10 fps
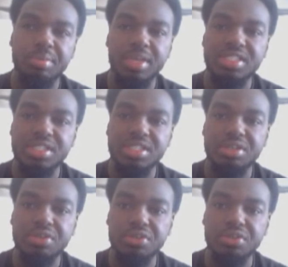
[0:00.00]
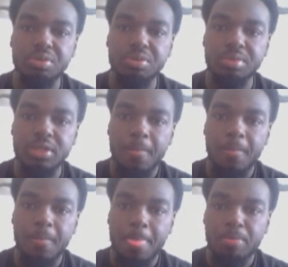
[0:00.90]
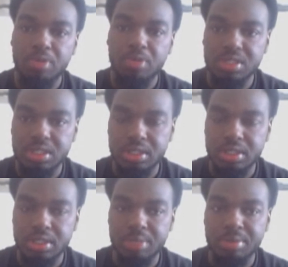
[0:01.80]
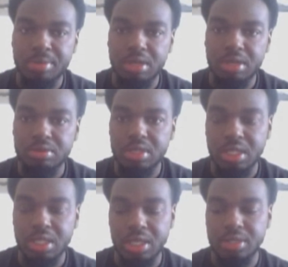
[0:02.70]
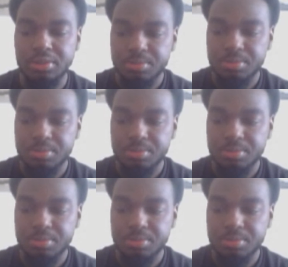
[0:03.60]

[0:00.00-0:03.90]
bass singer of the group, which helped them out a lot